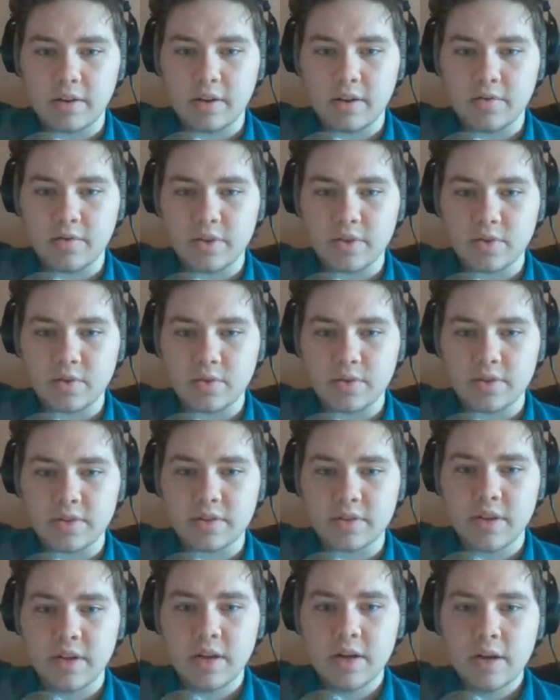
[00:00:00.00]
a lot of
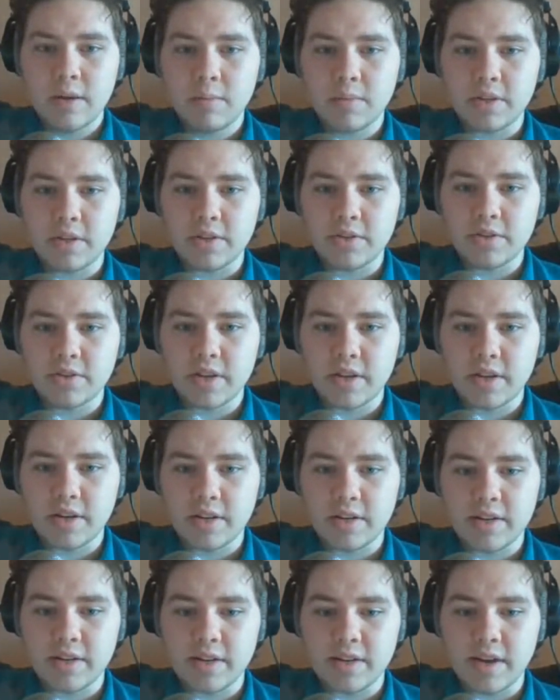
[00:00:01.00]
resources, but they just got to
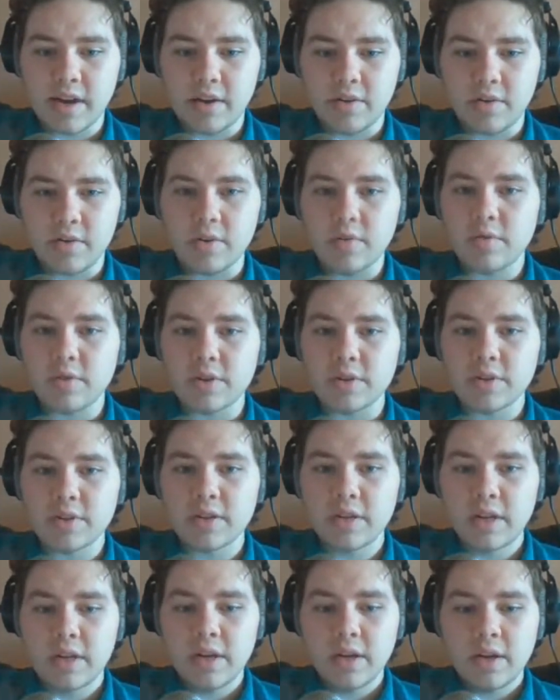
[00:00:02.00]
dig down to it first.
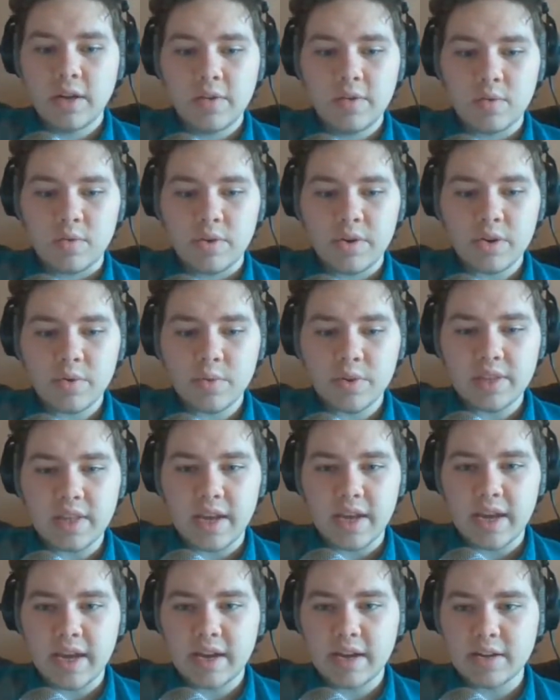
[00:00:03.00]
If you're wondering what the
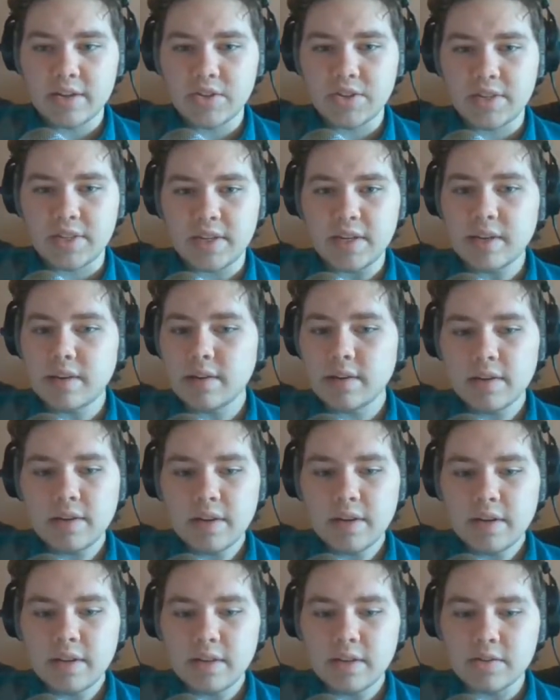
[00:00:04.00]
heck I just did,
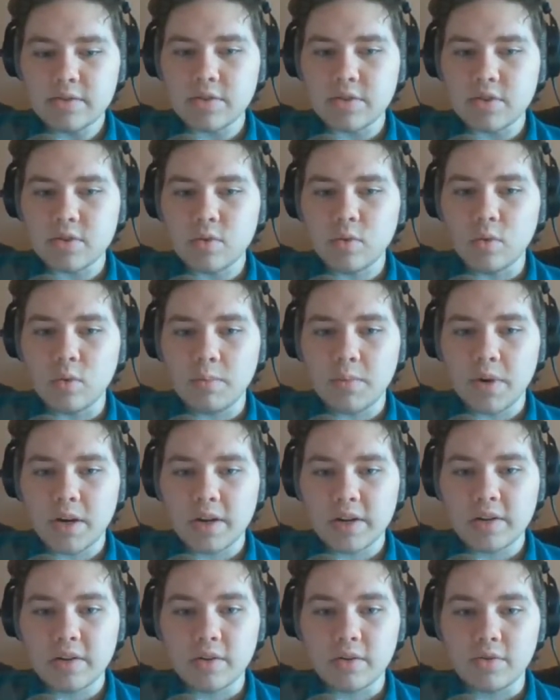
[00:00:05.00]
there's a cool
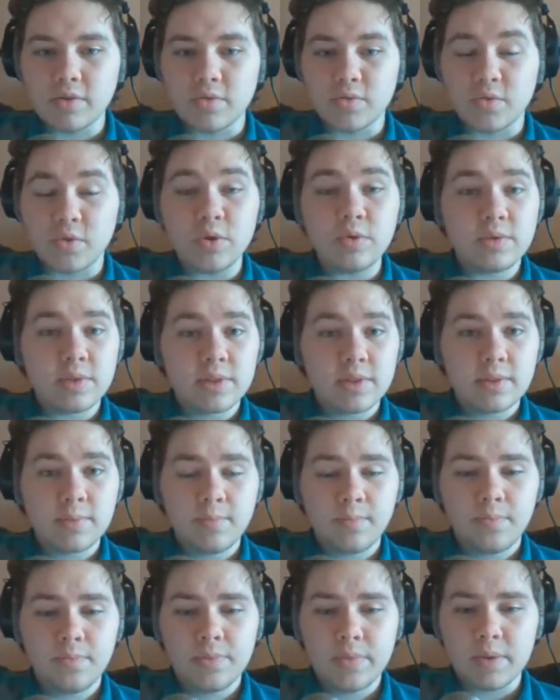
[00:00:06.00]
mod called Roots.
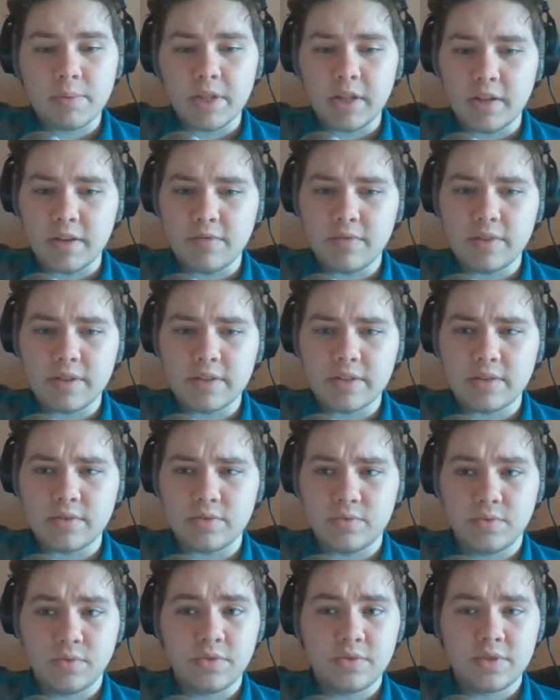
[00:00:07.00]
I believe this
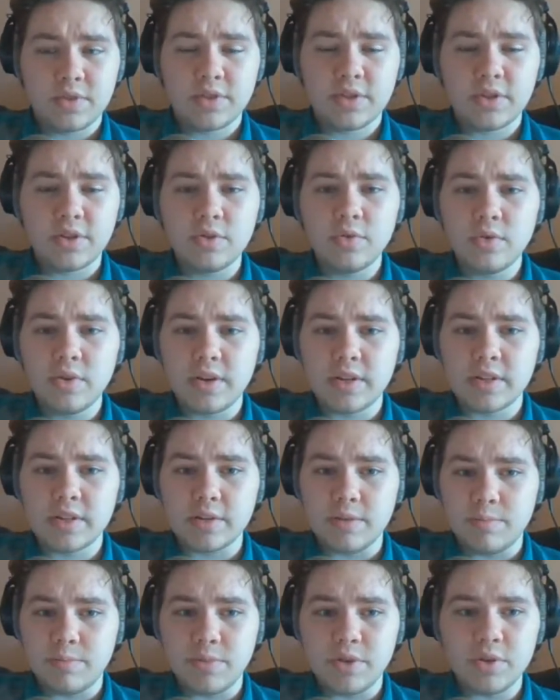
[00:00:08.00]
is Roots 2. You get to
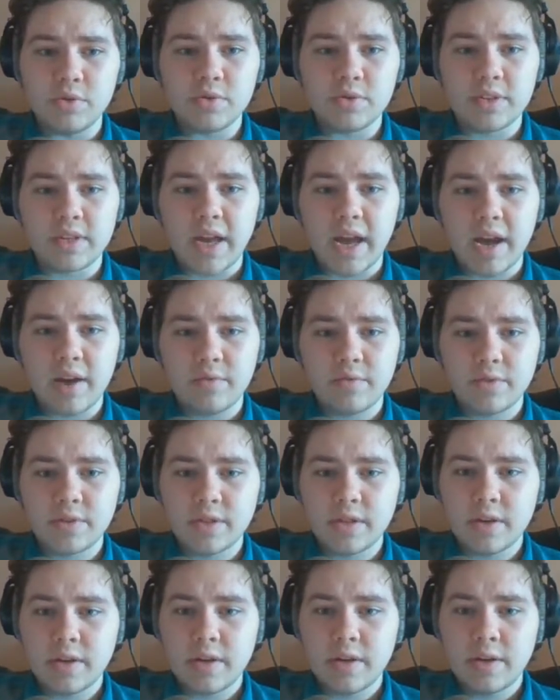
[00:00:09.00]
imbue
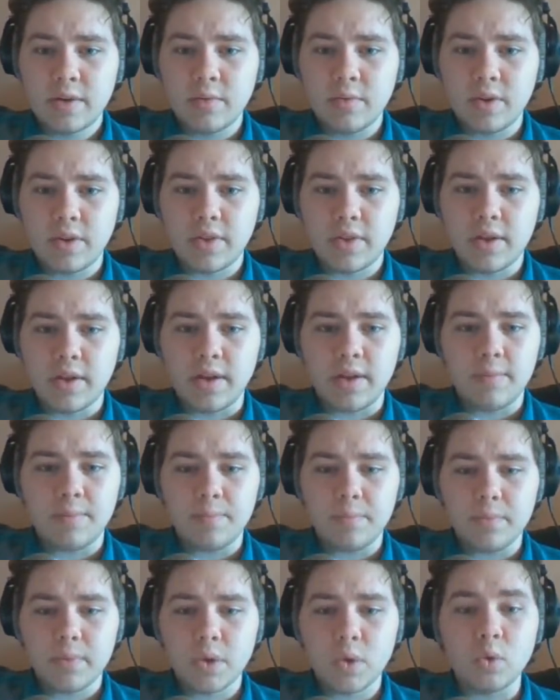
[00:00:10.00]
staffs with
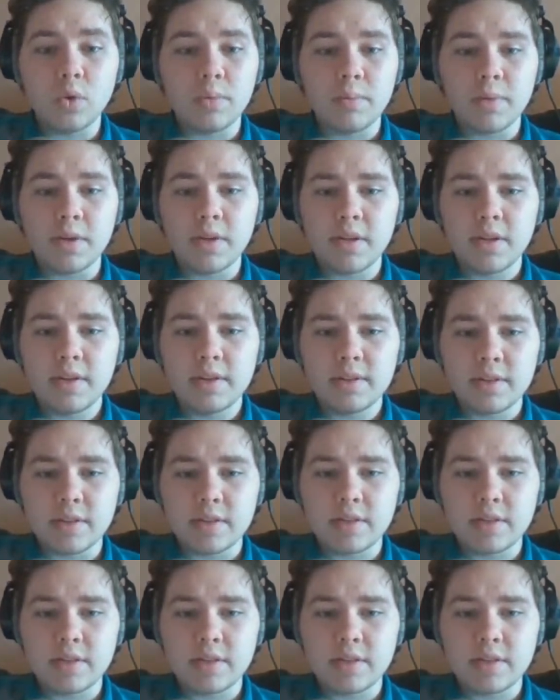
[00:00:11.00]
cool abilities, and